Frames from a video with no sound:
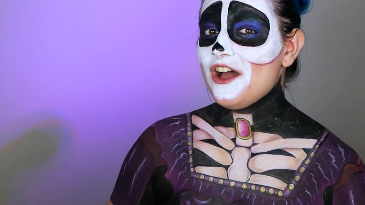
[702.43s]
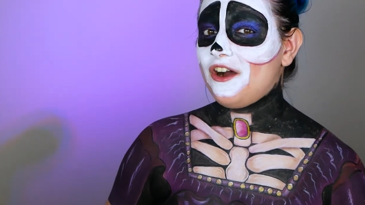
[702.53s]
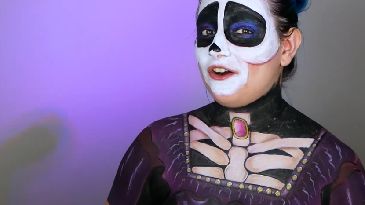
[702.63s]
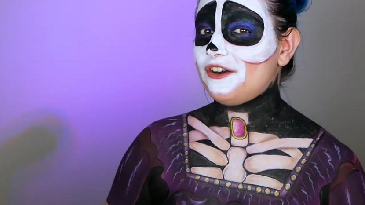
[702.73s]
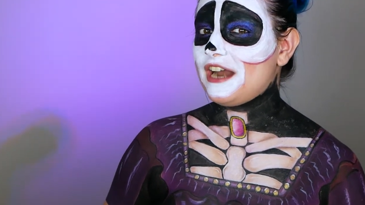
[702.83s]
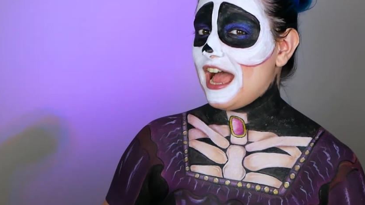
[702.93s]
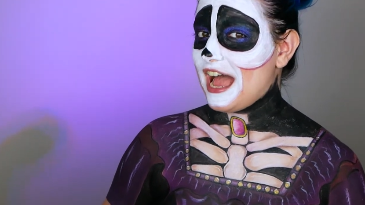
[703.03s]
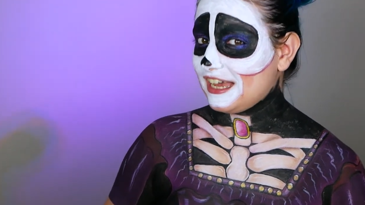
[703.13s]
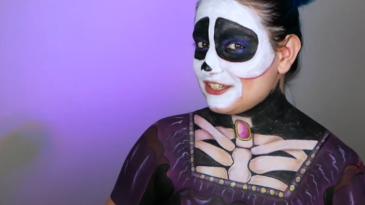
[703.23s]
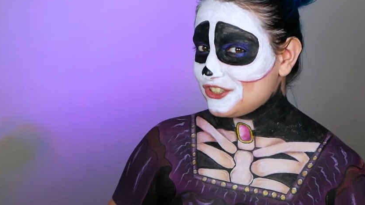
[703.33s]
or
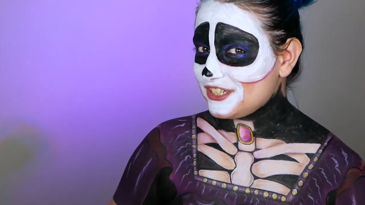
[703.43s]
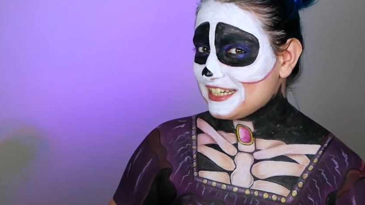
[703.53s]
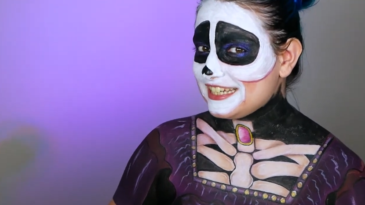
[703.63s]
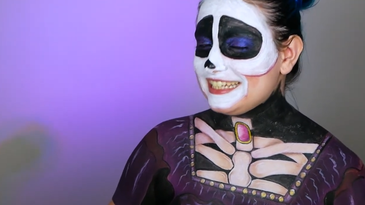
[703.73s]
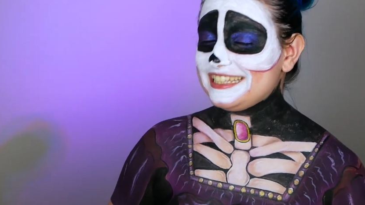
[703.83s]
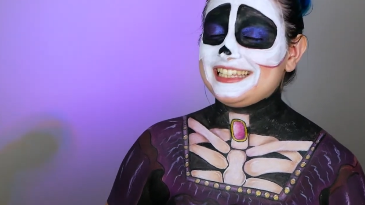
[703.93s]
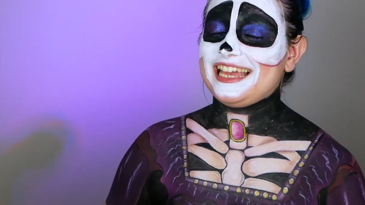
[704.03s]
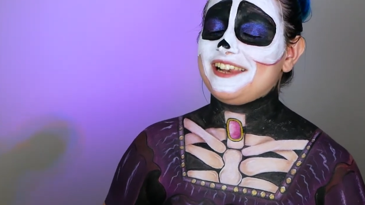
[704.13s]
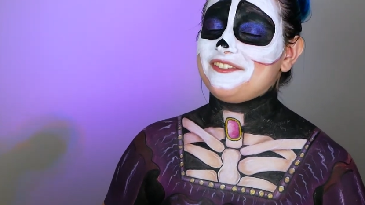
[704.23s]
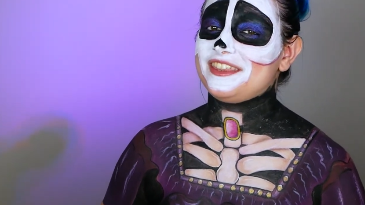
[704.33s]
actually
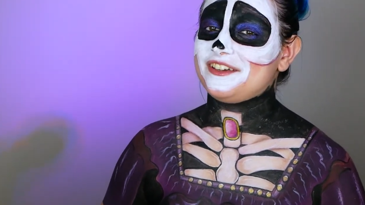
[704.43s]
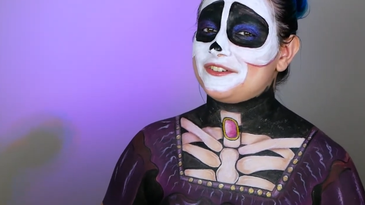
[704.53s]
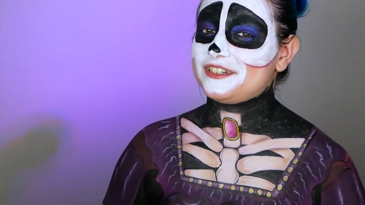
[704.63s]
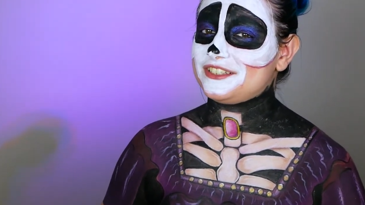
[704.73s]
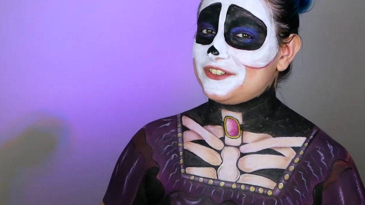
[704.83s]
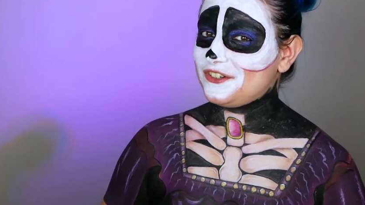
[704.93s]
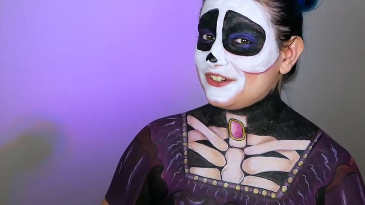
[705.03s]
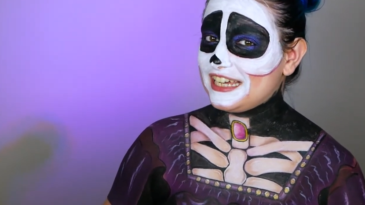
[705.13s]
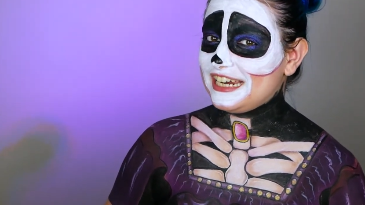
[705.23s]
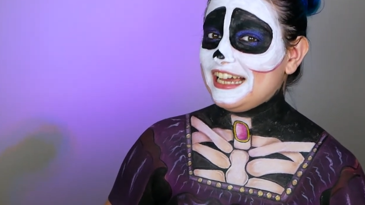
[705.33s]
tell me the word
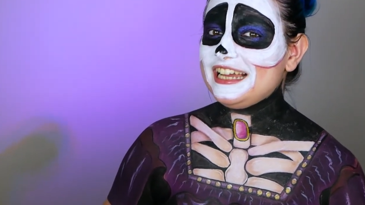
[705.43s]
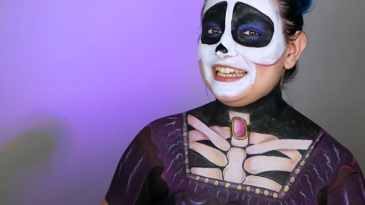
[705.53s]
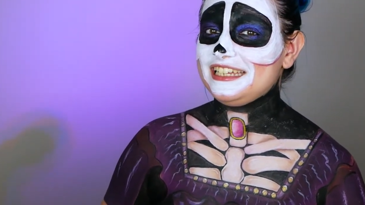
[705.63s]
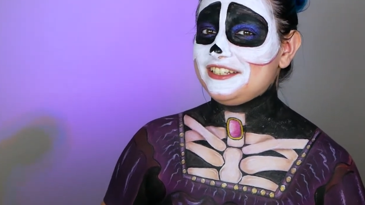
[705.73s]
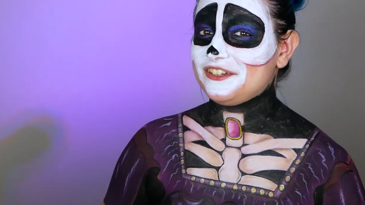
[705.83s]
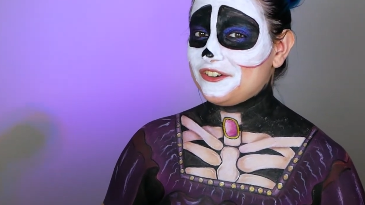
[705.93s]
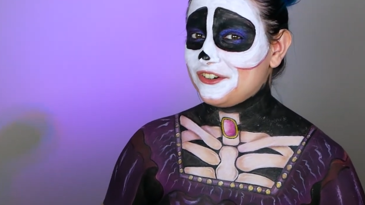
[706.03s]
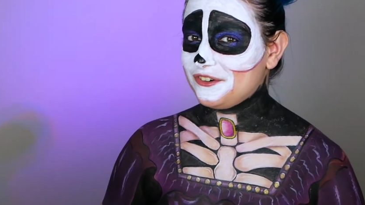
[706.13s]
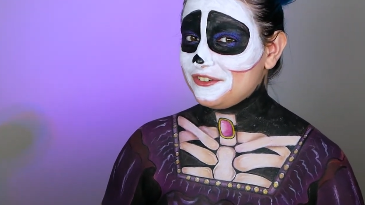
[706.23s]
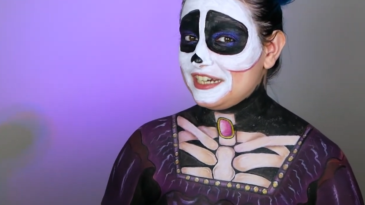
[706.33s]
kokala in your
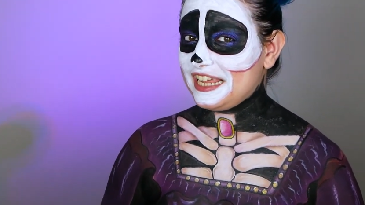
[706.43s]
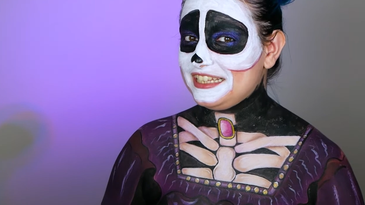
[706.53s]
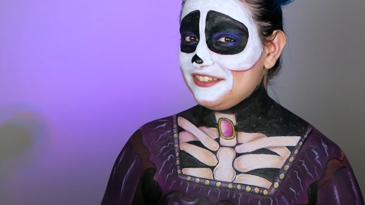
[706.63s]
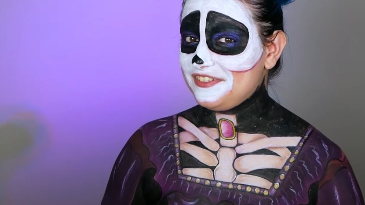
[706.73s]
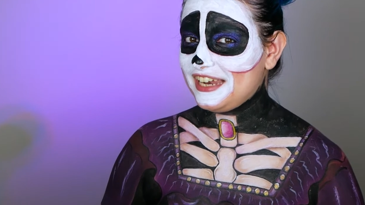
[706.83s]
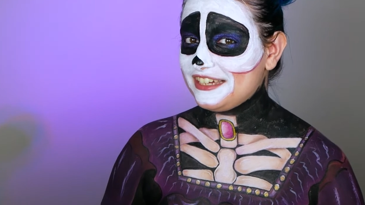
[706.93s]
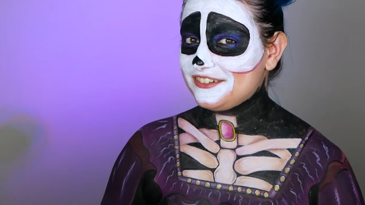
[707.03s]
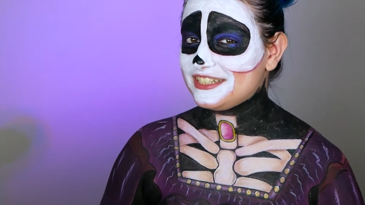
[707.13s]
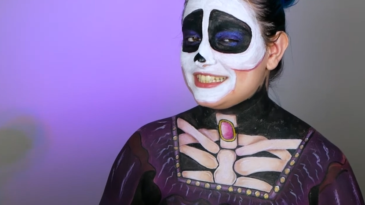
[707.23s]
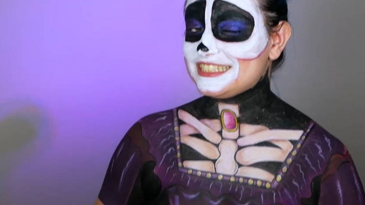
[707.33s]
own native
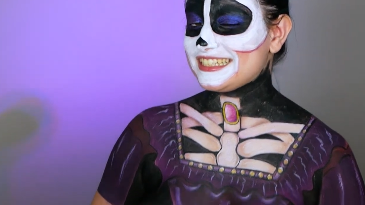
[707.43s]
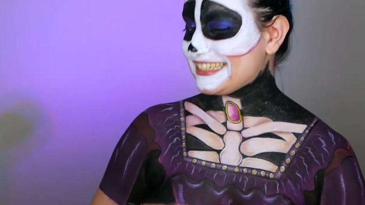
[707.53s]
language.